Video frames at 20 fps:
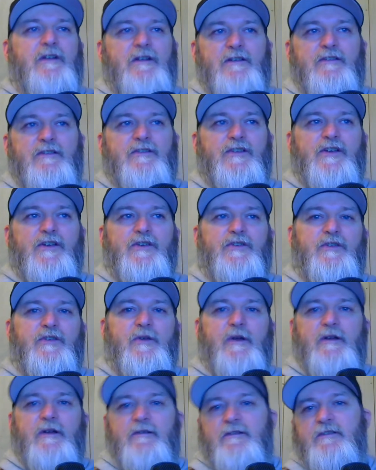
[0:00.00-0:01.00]
So you
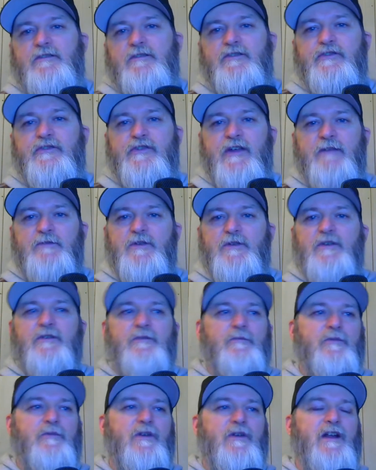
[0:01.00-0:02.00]
just have to
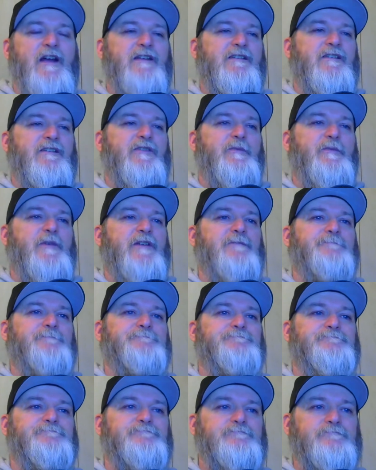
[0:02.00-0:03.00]
relax a little bit.
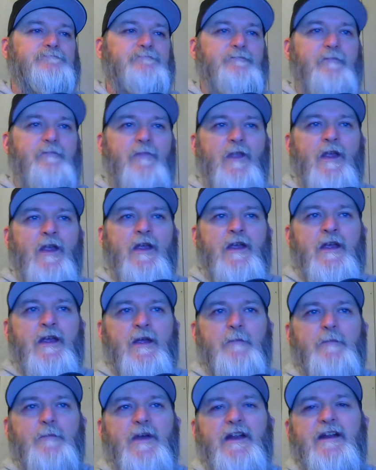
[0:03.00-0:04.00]

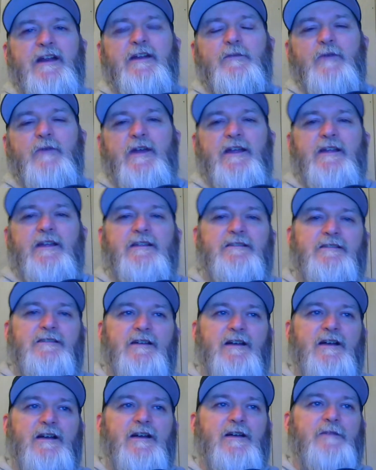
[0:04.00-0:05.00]
But anyways,
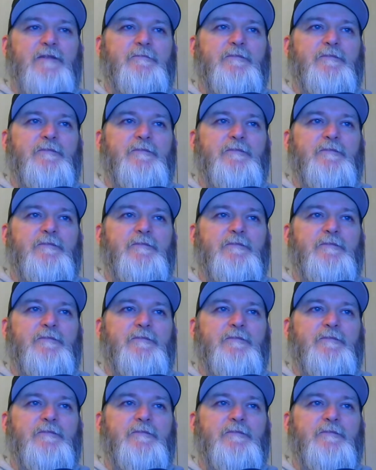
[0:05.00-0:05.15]
what